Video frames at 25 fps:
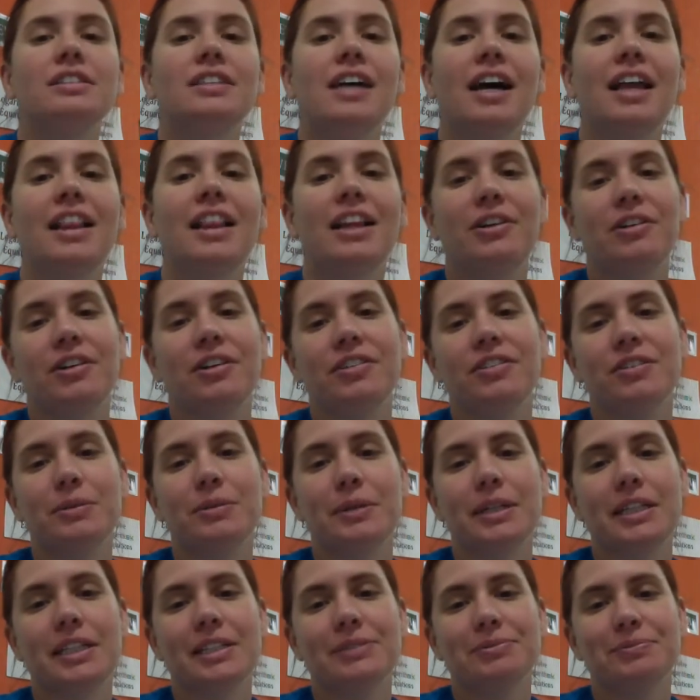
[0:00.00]
Hello
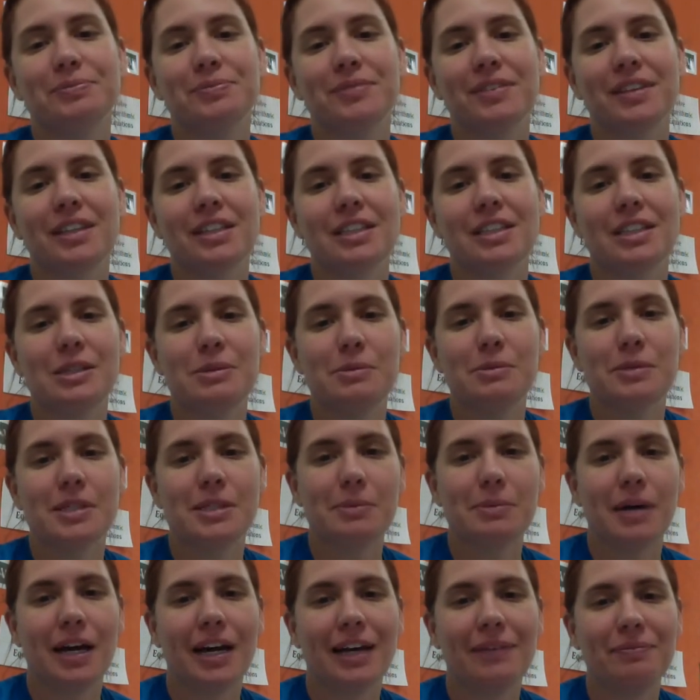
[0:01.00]
everybody, this is Miss
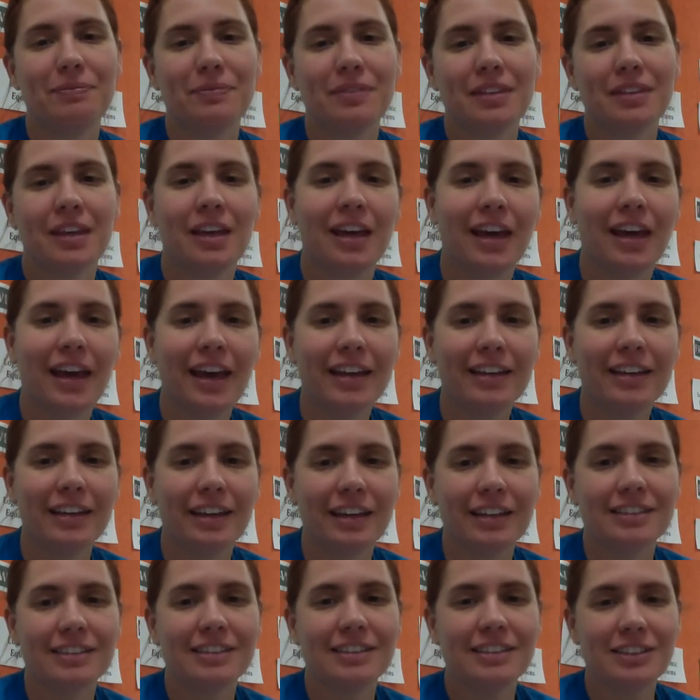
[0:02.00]
Pie, and
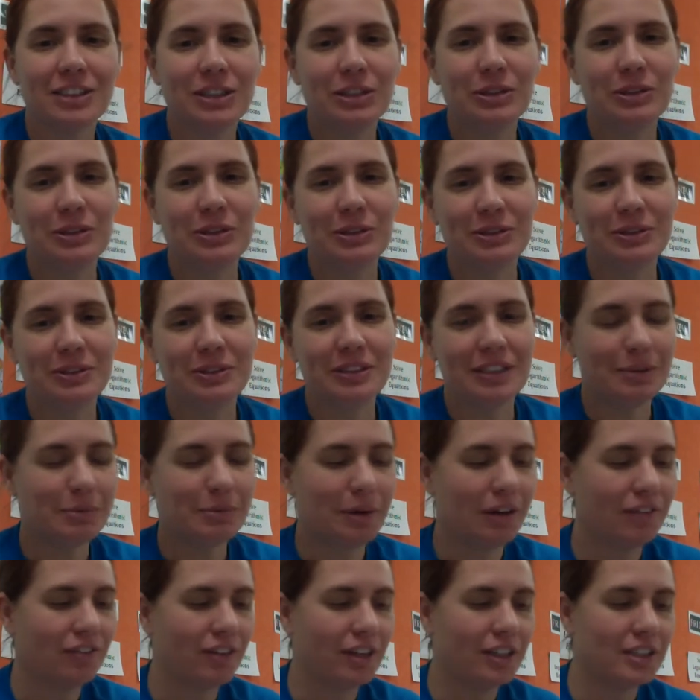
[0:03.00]
yes, you do see
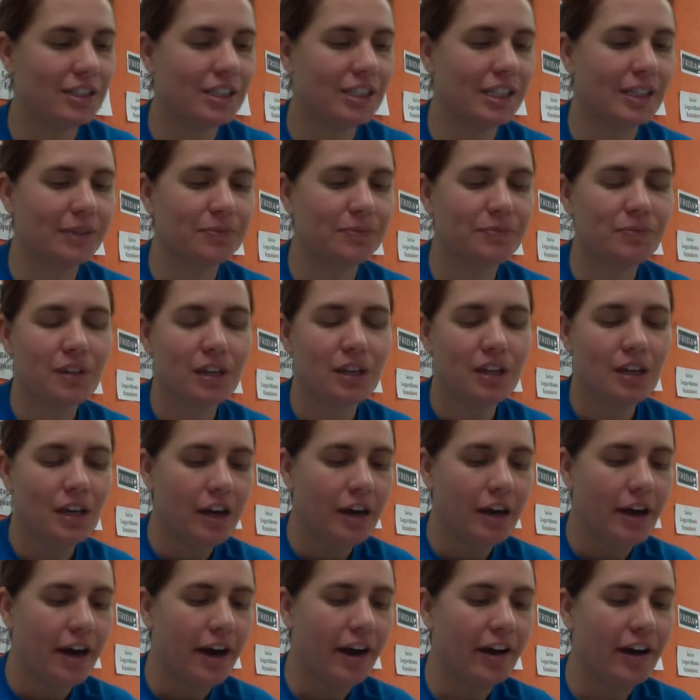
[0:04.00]
my face here.
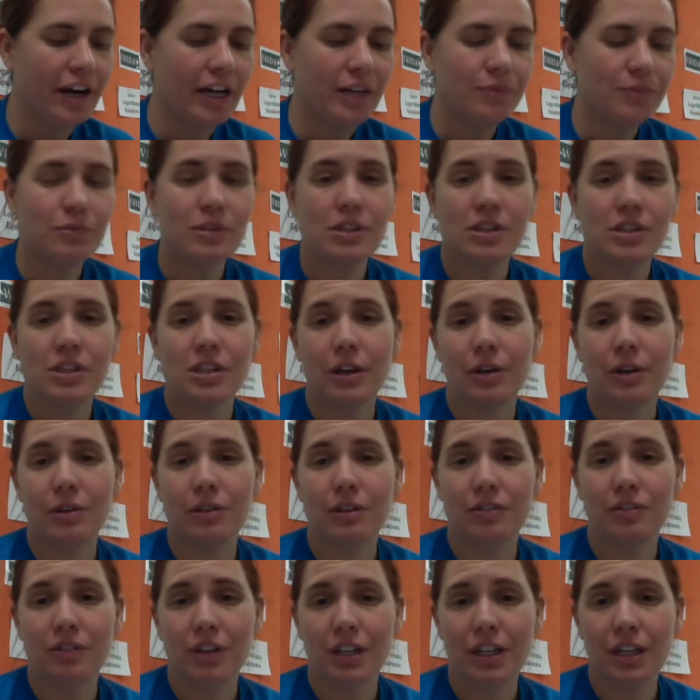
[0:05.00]
Alright, so
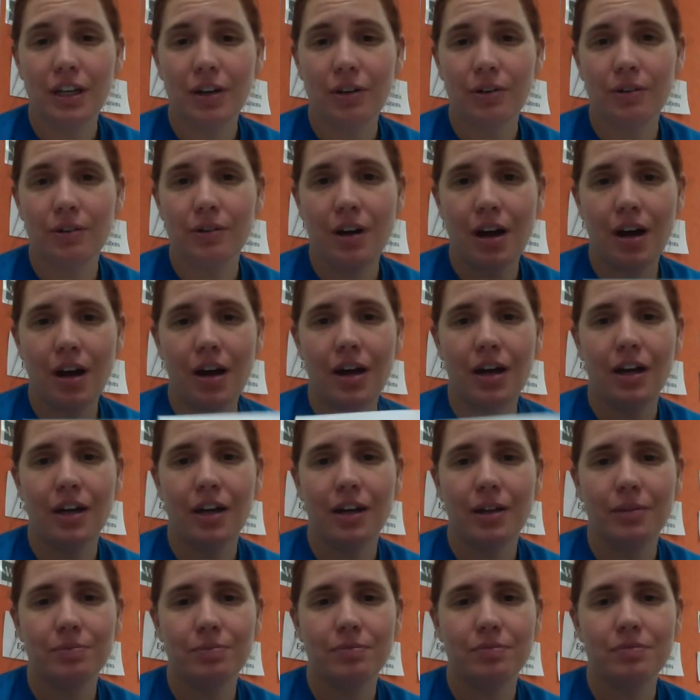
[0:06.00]
the video
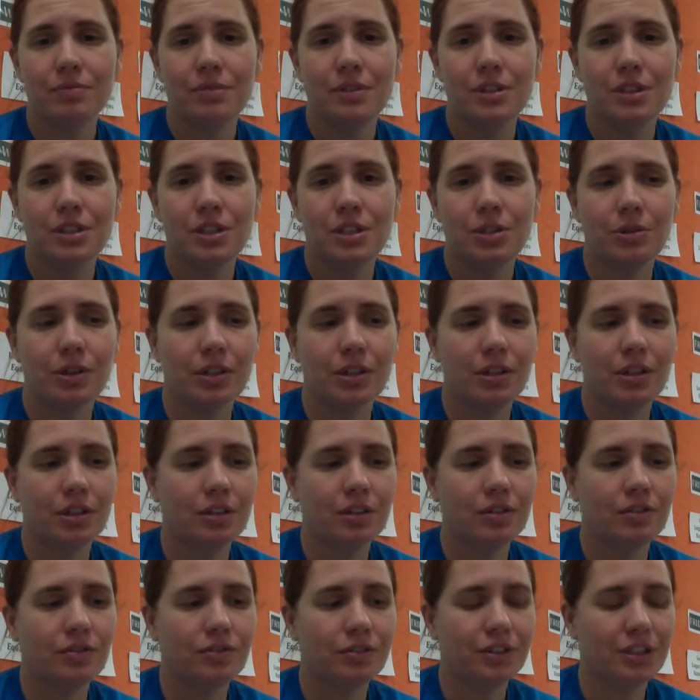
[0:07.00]
I'm
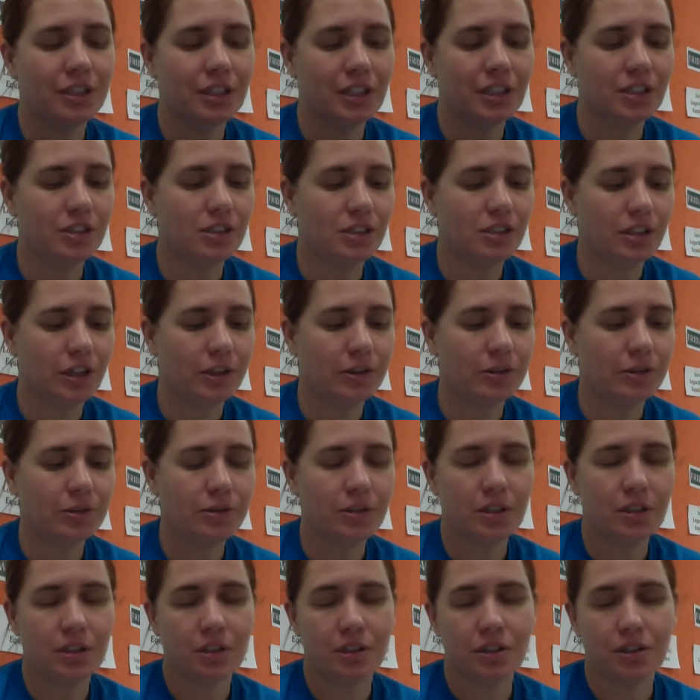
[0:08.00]
doing for these
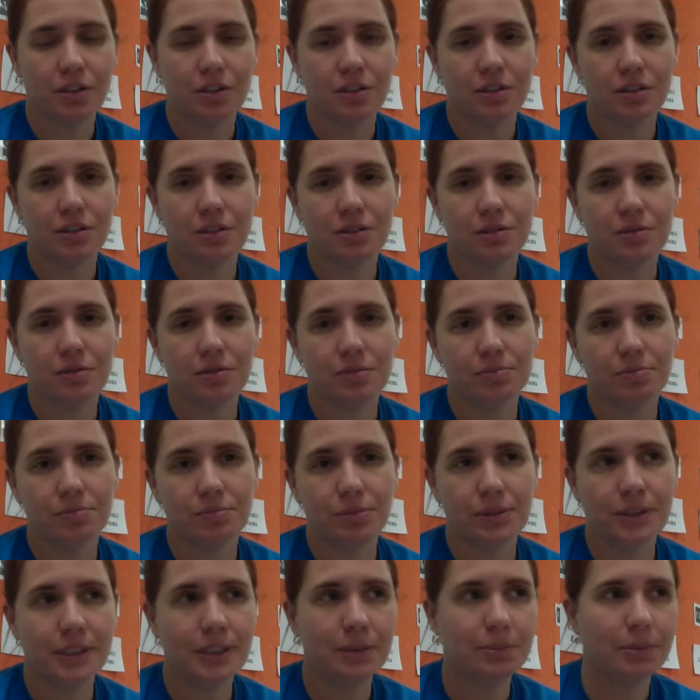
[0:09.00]
notes is
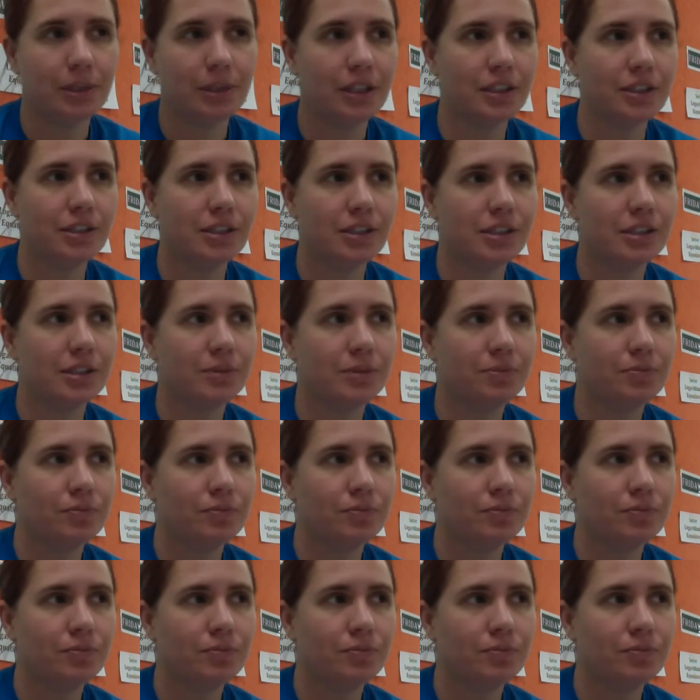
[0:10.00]
pretty much,